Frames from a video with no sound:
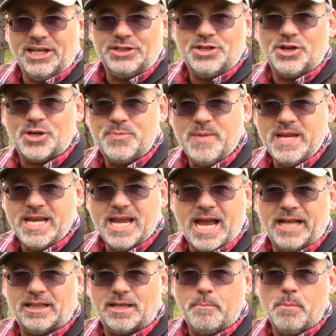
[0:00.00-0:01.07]
It took me
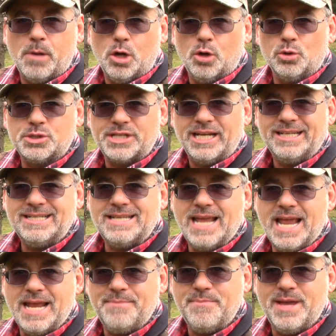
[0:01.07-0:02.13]
at the most
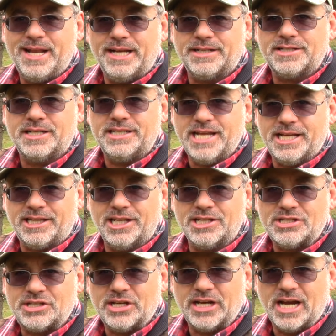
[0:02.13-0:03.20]
10 minutes to take
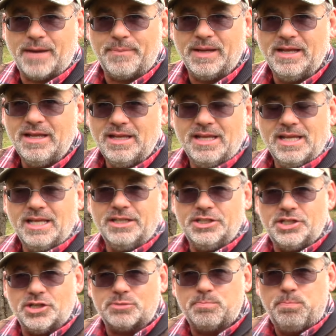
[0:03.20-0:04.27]
this thing up. You
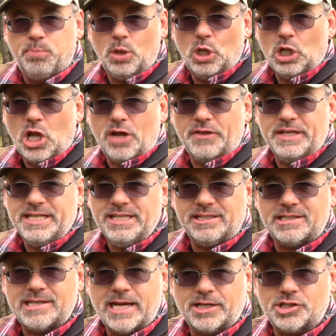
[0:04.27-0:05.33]
just pull on the each
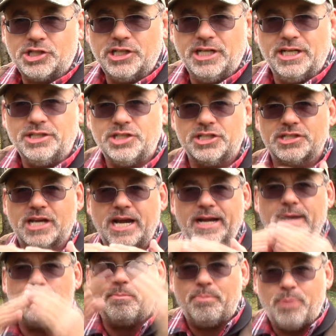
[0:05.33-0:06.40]
section and it just
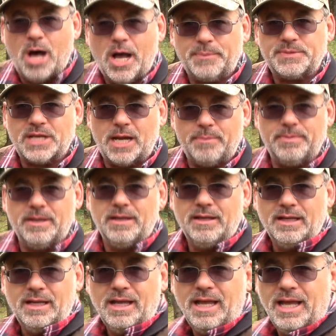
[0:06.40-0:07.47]
kind of pops up
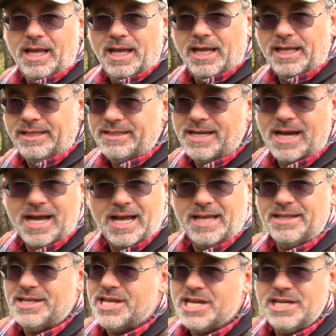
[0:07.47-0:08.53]
and uh,
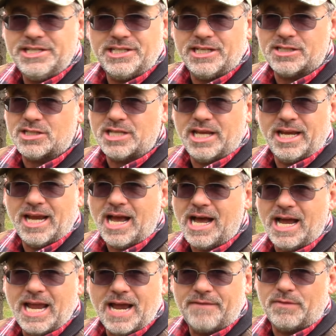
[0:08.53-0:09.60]
easiest thing
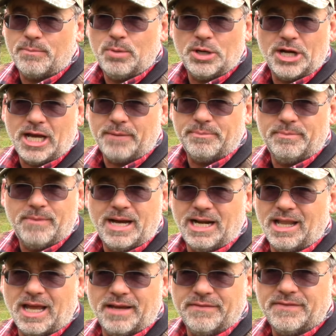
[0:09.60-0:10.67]
I ever put up in my
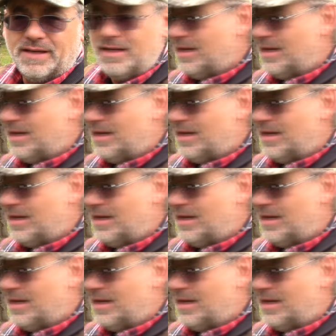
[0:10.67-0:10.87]
life.